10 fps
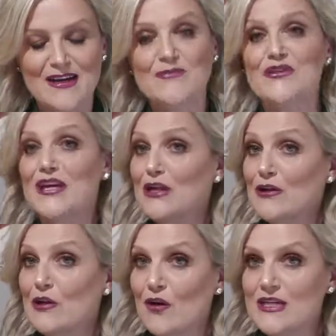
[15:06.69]
Do you get a
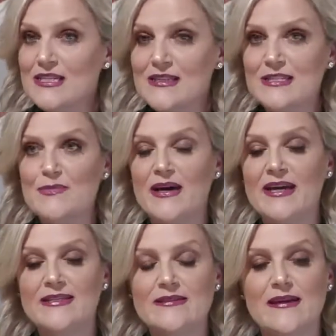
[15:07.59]
lot of light in the
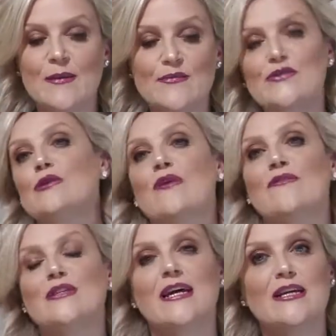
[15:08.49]
space? Do you
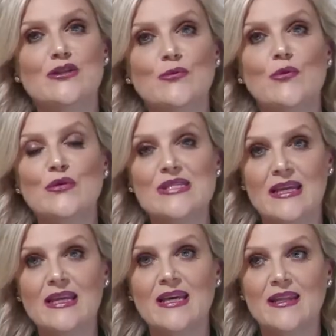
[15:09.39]
gravitate towards
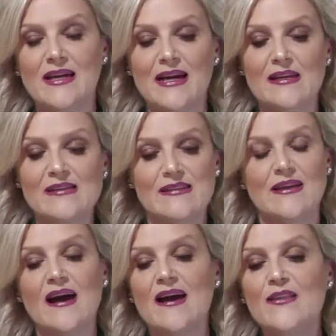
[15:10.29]
any other colours?
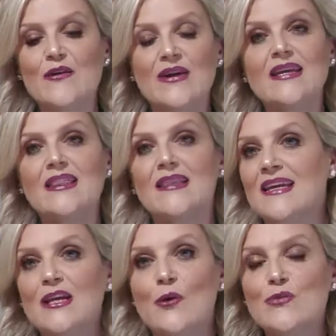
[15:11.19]
And are there
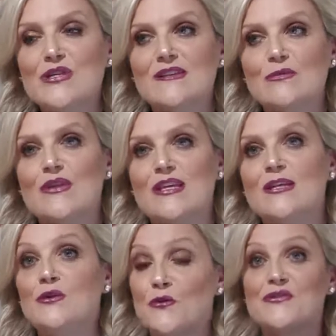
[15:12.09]
any objects
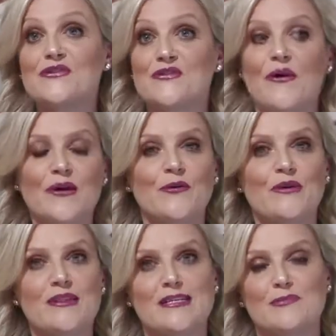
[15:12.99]
within your design or
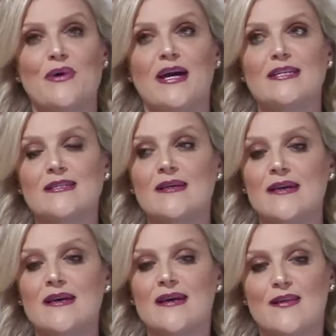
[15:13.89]
in that space
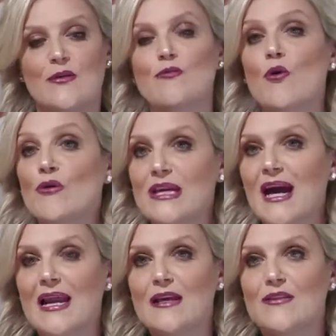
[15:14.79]
that are already
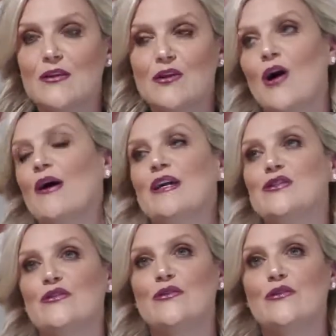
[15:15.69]
coloured that are going
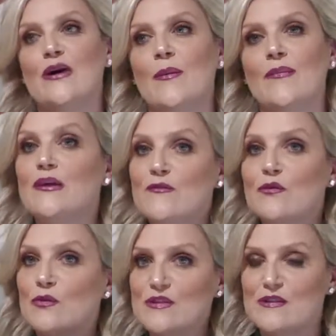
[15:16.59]
to
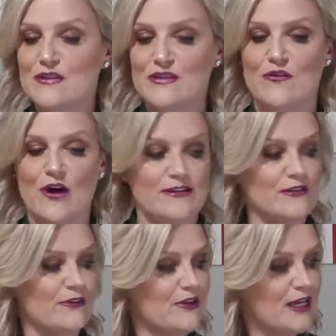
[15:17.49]
influence the design?
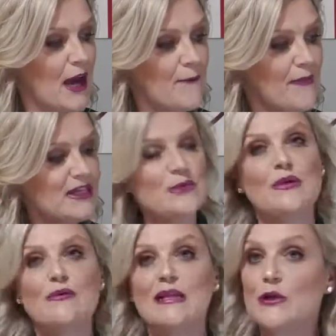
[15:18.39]
So if you can come back to
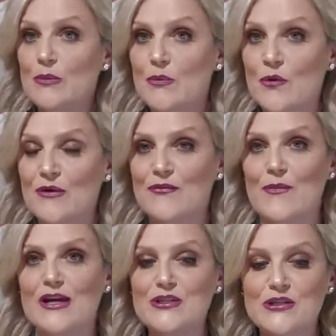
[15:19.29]
me with a little bit more
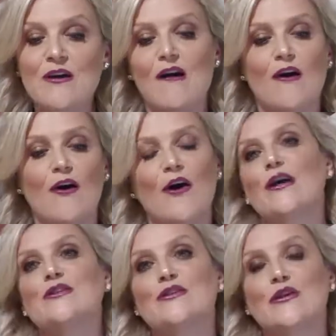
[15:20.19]
information, I
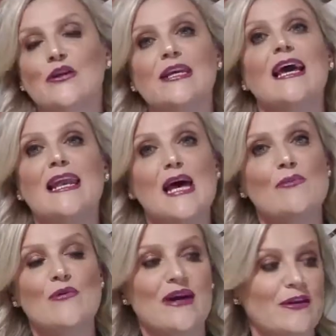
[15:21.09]
can certainly
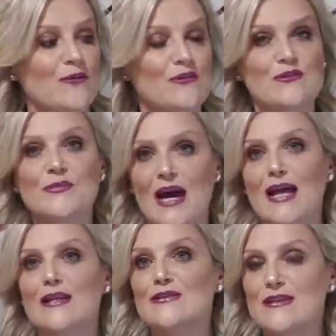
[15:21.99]
elaborate on some
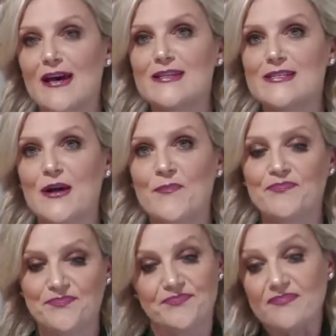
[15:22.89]
colours that
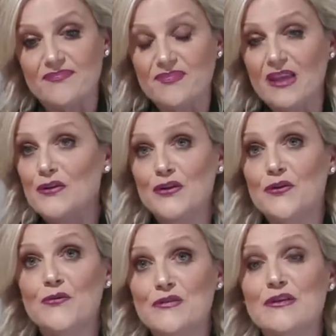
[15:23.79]
you
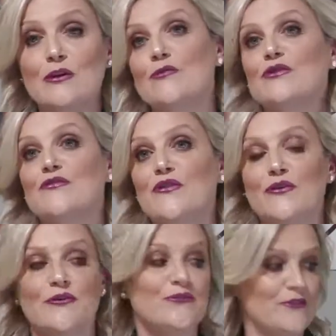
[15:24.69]
could also look to
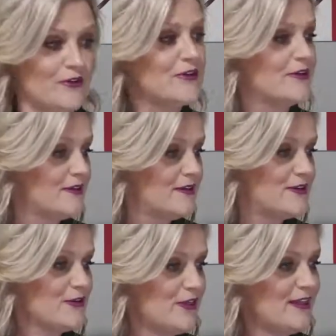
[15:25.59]
view.
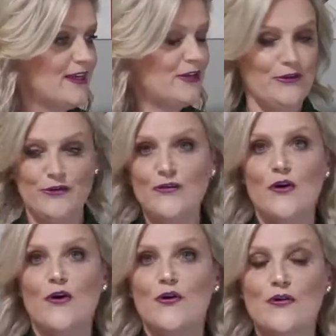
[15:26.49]
So thank you.
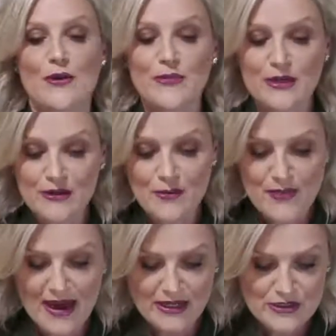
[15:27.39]
All right, I'm going to go
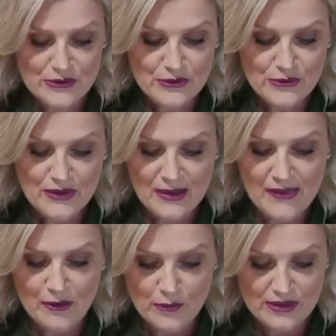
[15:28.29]
back to
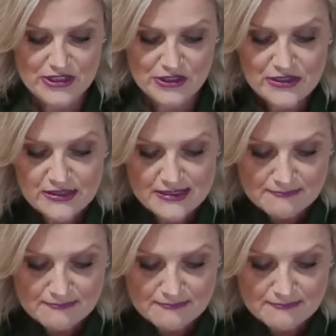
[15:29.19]
our questions.